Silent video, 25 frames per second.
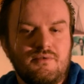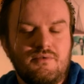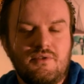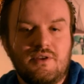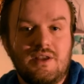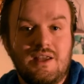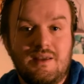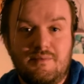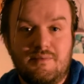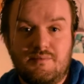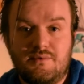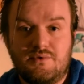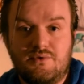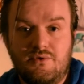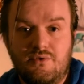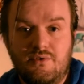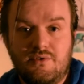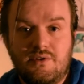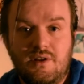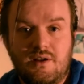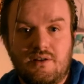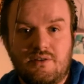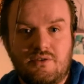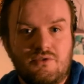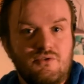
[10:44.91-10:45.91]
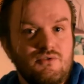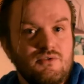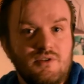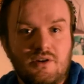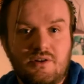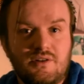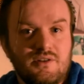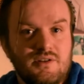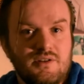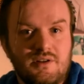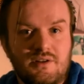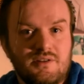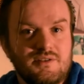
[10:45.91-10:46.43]
If you keep doing that, you're
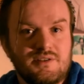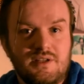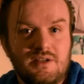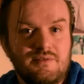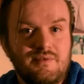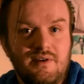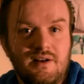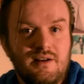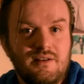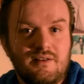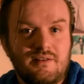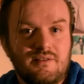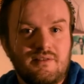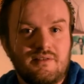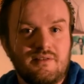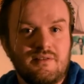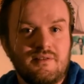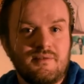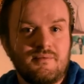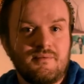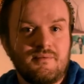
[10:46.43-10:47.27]
not going to achieve anything.